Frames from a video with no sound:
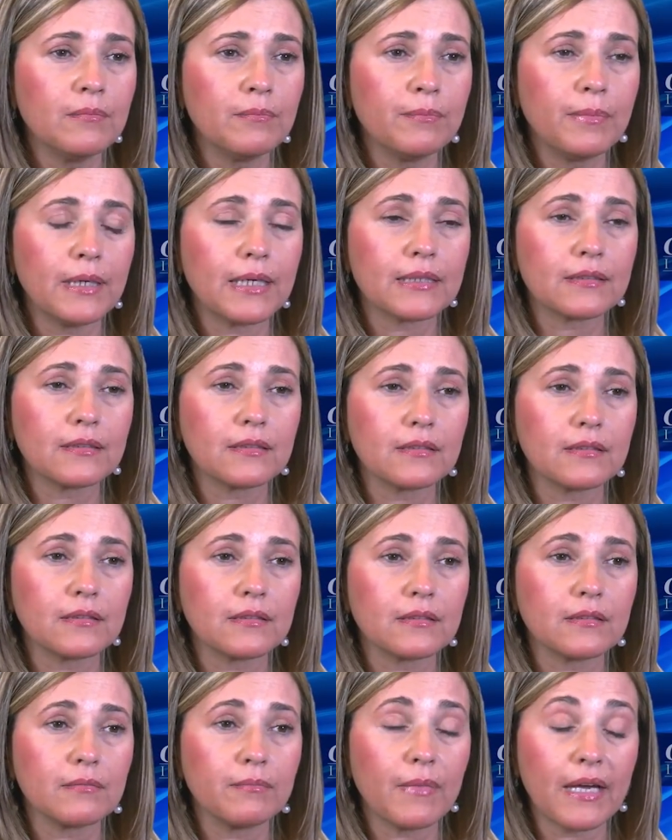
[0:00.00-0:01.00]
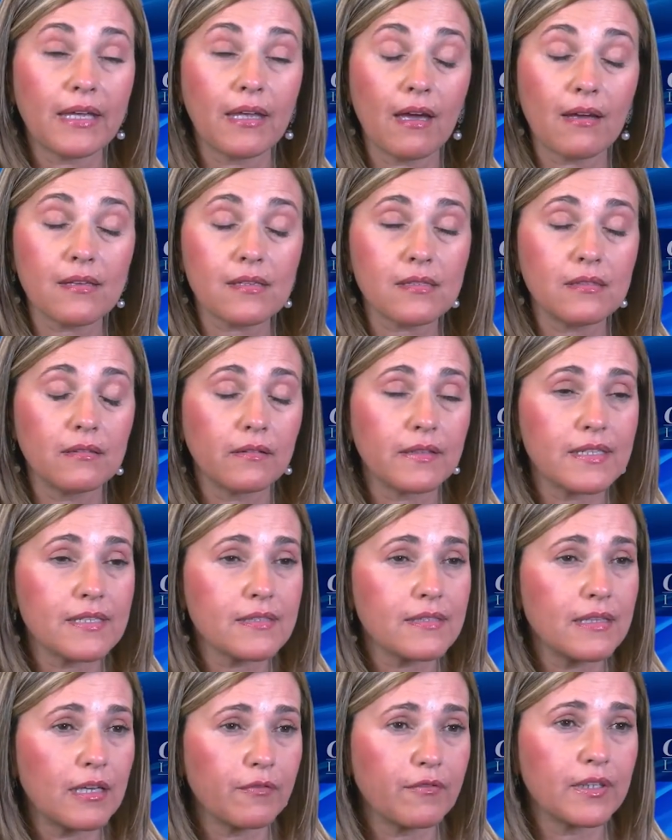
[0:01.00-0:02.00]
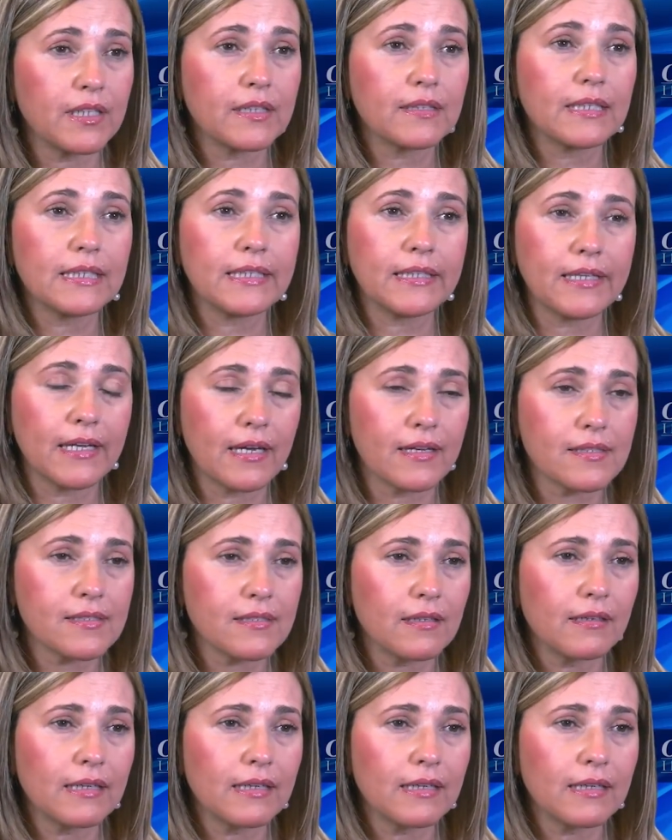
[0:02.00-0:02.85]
But uh, my answer is definitely yes,